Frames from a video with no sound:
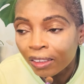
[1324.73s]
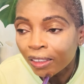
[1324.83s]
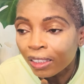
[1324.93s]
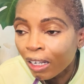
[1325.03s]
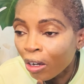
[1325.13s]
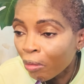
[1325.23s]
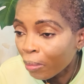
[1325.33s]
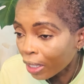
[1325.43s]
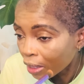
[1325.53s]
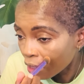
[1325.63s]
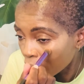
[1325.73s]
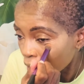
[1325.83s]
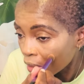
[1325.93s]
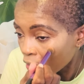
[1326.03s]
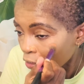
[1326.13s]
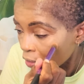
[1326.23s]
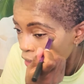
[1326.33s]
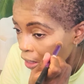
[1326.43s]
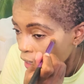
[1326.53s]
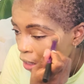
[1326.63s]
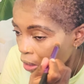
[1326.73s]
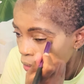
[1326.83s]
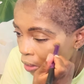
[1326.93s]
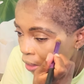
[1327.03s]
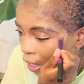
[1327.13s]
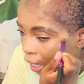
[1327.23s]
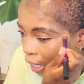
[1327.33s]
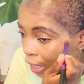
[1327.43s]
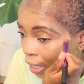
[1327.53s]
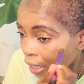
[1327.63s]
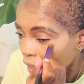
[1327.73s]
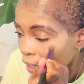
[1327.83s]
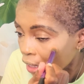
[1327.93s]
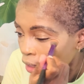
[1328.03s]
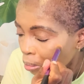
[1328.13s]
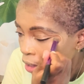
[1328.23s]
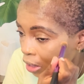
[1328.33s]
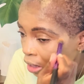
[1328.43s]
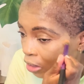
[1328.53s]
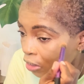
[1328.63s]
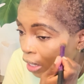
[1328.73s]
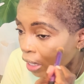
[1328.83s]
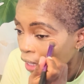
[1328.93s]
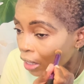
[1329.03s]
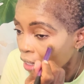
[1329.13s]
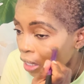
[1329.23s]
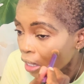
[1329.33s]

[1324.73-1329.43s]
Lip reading: Now my skin looks highlighted. Let me just try and